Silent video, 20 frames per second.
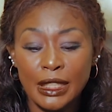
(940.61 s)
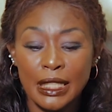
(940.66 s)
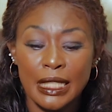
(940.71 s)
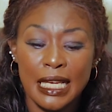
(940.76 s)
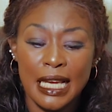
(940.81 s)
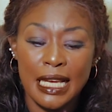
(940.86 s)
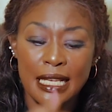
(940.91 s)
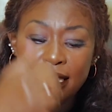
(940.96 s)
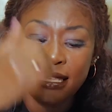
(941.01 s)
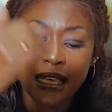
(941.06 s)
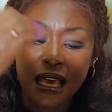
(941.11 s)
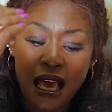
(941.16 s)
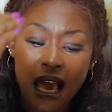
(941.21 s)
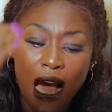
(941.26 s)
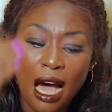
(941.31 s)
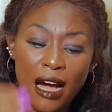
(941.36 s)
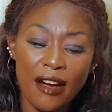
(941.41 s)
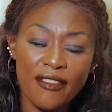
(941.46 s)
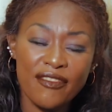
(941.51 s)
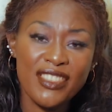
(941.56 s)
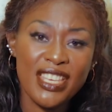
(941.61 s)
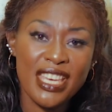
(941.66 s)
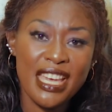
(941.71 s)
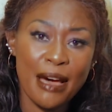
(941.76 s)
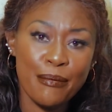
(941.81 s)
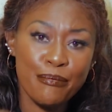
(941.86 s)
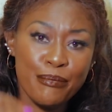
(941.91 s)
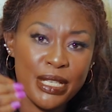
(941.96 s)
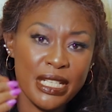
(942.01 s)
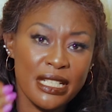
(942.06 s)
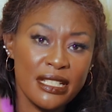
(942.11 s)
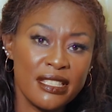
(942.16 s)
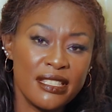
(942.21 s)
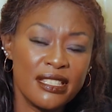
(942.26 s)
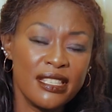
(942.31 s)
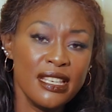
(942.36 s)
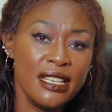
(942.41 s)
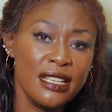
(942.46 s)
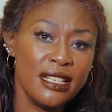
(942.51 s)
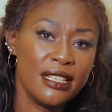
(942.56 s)
Yes, have there been
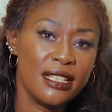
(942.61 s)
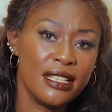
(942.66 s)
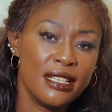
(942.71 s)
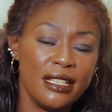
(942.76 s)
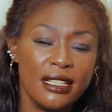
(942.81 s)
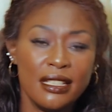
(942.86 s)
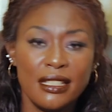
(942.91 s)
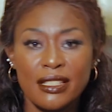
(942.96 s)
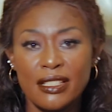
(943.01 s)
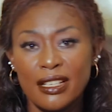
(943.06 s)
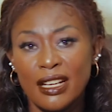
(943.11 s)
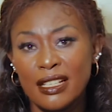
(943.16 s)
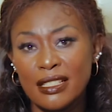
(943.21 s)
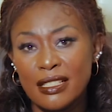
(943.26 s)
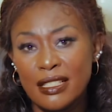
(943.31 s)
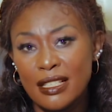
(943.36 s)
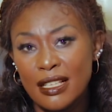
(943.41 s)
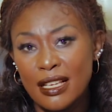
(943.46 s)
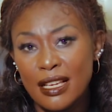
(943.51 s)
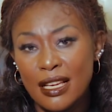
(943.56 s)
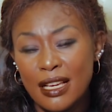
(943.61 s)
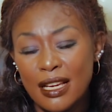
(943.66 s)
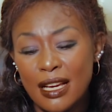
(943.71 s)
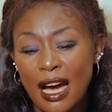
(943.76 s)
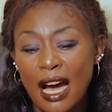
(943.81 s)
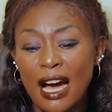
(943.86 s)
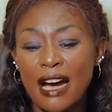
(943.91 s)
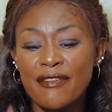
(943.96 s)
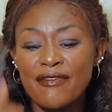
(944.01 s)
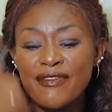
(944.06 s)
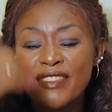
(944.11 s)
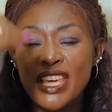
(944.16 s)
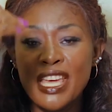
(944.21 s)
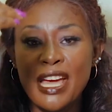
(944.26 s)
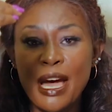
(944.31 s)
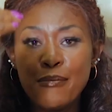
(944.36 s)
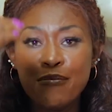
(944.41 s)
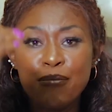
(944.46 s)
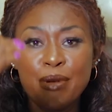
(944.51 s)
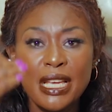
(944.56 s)
sin in church? Have
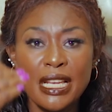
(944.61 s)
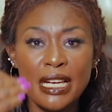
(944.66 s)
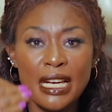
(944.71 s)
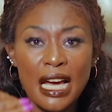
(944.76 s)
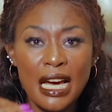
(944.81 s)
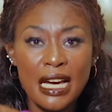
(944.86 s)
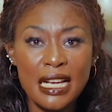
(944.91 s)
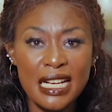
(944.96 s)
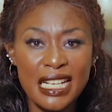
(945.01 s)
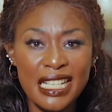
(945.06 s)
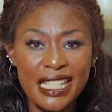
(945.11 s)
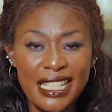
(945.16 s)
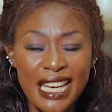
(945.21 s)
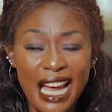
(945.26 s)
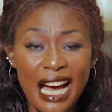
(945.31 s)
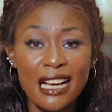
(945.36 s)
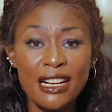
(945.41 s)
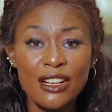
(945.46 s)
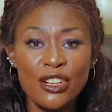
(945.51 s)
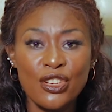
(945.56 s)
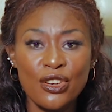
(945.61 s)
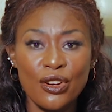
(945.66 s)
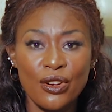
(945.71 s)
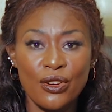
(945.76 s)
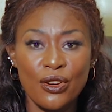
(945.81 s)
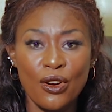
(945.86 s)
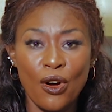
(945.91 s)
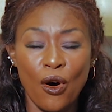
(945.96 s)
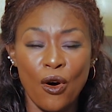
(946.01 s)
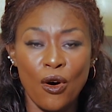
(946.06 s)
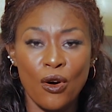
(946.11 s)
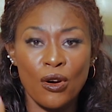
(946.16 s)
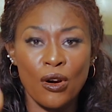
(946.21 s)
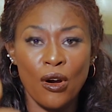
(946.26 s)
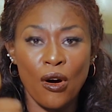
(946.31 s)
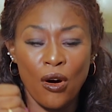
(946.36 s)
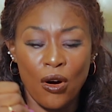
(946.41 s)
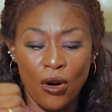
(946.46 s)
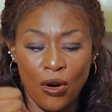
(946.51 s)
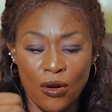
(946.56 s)
there been reduction,
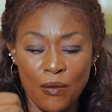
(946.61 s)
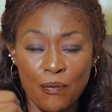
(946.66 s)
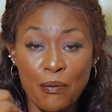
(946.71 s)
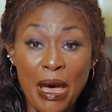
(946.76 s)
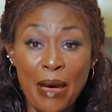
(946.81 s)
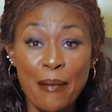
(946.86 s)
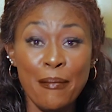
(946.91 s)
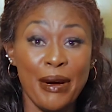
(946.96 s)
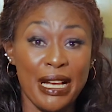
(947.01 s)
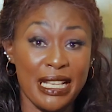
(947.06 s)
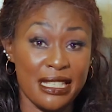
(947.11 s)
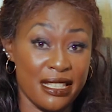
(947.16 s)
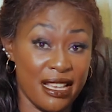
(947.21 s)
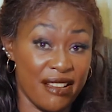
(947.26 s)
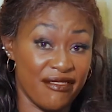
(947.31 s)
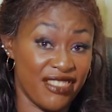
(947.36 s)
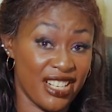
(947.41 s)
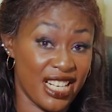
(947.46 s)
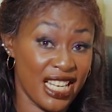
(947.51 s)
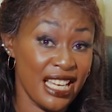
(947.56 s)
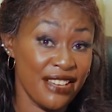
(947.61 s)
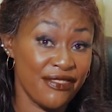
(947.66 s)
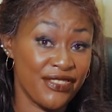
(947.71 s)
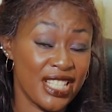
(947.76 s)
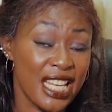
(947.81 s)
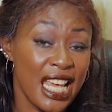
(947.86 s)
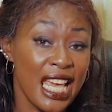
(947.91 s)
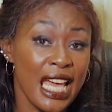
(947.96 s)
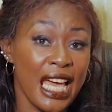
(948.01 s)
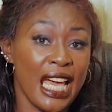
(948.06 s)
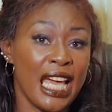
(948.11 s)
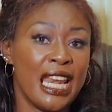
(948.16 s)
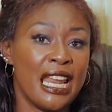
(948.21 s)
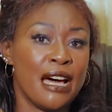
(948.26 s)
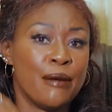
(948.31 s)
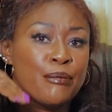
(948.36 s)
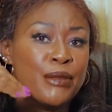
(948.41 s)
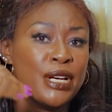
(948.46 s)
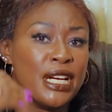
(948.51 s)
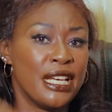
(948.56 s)
or members have left and
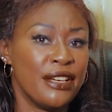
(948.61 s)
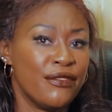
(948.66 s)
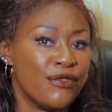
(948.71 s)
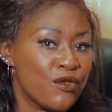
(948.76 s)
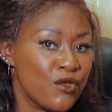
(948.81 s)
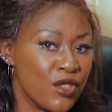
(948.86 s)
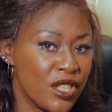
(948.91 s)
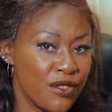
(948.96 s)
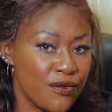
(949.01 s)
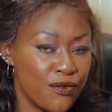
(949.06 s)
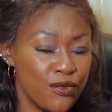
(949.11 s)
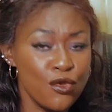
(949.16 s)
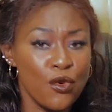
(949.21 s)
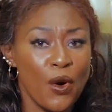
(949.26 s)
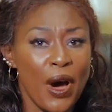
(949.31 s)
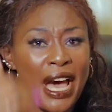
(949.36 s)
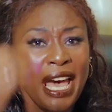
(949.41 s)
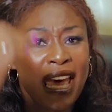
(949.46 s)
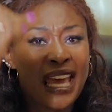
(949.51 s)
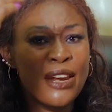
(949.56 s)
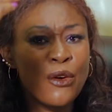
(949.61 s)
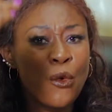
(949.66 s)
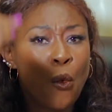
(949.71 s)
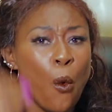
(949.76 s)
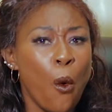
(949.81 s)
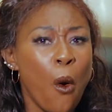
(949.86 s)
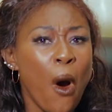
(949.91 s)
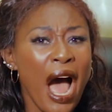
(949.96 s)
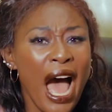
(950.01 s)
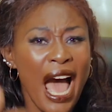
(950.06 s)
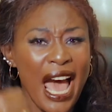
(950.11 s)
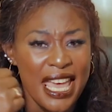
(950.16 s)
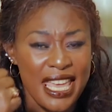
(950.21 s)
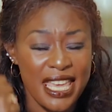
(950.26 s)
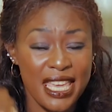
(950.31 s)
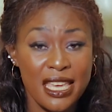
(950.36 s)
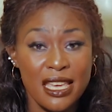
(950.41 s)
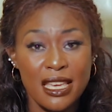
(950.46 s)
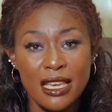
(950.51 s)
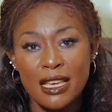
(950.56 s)
I'm left with the fewer? And
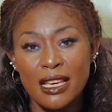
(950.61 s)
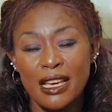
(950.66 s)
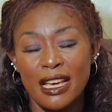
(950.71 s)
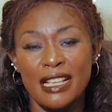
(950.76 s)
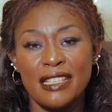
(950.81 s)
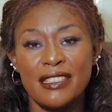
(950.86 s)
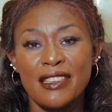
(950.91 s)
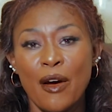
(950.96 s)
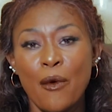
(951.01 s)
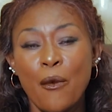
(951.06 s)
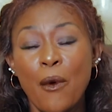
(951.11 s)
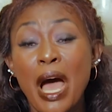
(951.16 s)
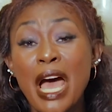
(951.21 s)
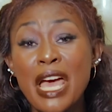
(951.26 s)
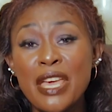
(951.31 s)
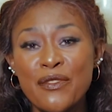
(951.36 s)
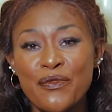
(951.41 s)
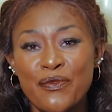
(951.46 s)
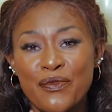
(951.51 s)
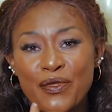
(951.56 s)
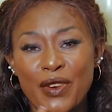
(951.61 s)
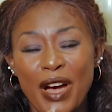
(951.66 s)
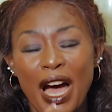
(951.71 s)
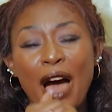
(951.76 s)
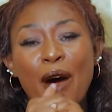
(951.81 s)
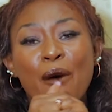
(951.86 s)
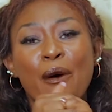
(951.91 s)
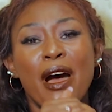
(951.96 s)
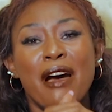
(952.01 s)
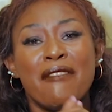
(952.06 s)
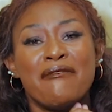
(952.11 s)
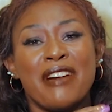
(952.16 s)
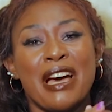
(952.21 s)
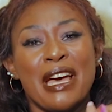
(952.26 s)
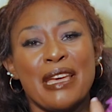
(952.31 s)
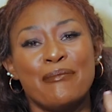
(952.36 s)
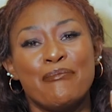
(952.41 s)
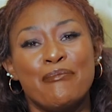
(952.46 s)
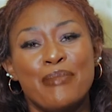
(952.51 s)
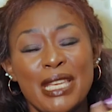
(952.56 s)
why? As a wife, how have
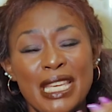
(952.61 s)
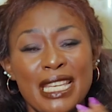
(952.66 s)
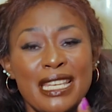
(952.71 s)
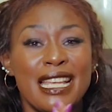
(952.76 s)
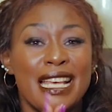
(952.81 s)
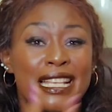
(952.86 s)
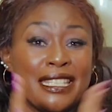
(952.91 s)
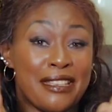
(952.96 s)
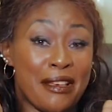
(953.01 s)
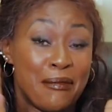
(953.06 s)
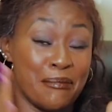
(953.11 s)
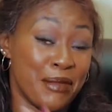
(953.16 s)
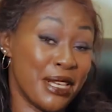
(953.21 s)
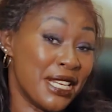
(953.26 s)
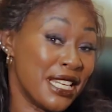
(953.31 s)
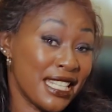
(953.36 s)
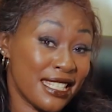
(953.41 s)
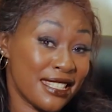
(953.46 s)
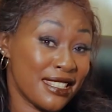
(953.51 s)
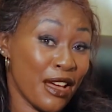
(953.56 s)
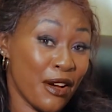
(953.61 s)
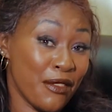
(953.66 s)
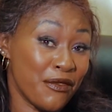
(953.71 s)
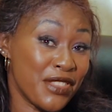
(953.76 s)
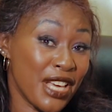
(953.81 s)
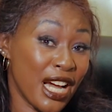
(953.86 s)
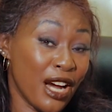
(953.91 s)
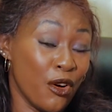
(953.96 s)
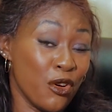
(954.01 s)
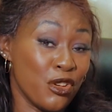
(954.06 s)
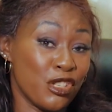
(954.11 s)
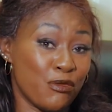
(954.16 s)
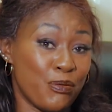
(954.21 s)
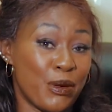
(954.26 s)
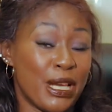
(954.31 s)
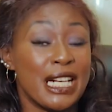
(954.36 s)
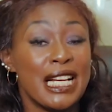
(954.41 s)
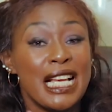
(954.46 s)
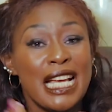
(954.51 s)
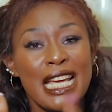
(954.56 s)
I been as a minister of the
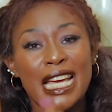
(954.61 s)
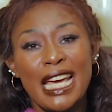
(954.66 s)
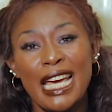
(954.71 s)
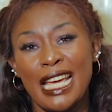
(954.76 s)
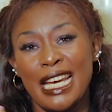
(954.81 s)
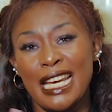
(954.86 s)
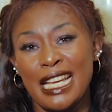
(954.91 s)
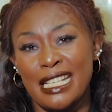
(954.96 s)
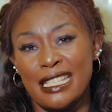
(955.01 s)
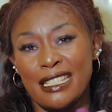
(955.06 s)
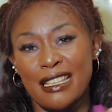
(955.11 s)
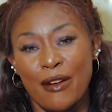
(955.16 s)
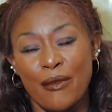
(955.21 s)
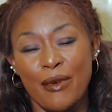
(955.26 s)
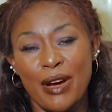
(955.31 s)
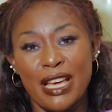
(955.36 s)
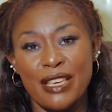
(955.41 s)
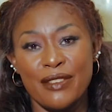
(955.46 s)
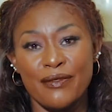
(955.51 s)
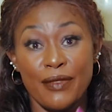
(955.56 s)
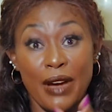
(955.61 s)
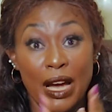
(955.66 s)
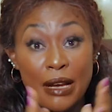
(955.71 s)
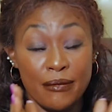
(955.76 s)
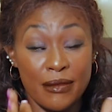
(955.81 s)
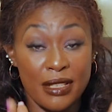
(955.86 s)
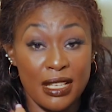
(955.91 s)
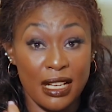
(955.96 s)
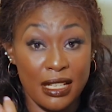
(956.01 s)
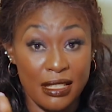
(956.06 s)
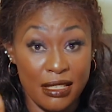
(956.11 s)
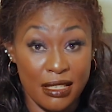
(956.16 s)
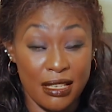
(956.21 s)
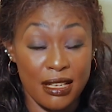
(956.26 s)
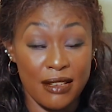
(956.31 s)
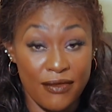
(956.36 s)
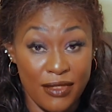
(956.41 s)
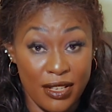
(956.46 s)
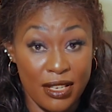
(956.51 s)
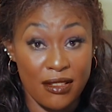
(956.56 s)
gospel and as a wife? I'm just
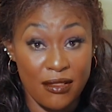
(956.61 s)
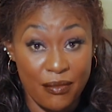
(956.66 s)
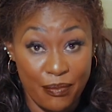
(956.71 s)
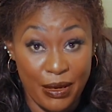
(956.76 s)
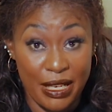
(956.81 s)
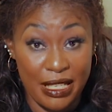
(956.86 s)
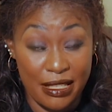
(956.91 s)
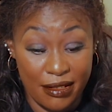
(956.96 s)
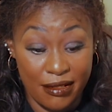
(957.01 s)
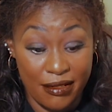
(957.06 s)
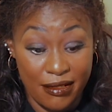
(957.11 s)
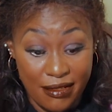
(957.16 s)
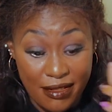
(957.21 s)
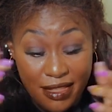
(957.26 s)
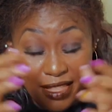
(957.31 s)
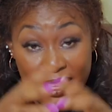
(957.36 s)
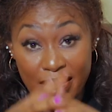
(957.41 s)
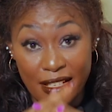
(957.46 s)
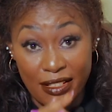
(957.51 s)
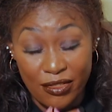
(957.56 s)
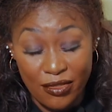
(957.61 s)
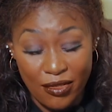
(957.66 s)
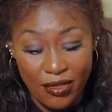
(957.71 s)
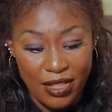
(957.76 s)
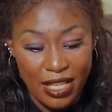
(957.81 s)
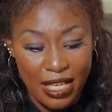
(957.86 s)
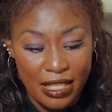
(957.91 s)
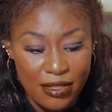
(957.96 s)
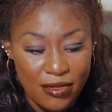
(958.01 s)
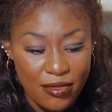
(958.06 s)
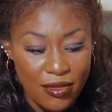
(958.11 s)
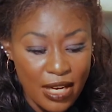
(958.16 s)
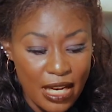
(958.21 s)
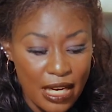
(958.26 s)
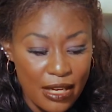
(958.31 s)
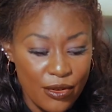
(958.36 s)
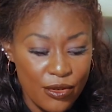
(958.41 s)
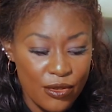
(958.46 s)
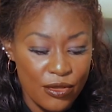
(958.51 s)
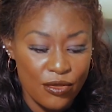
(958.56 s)
giving you personal things so that you
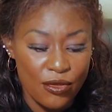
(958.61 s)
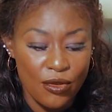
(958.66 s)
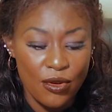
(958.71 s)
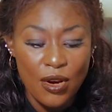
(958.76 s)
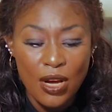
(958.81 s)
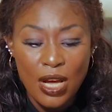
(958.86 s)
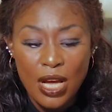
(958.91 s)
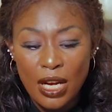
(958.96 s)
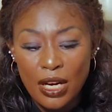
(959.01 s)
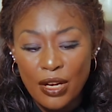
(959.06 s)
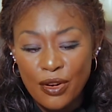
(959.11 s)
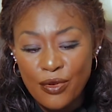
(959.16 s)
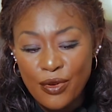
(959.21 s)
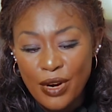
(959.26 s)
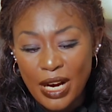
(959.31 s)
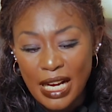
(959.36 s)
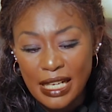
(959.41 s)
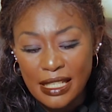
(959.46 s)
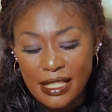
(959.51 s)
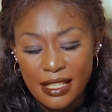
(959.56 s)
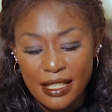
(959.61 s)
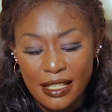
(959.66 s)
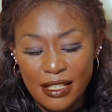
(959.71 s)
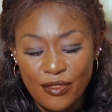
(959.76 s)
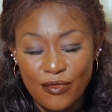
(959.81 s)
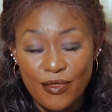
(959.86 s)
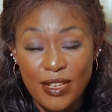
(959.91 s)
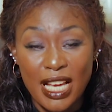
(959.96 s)
can also look at it.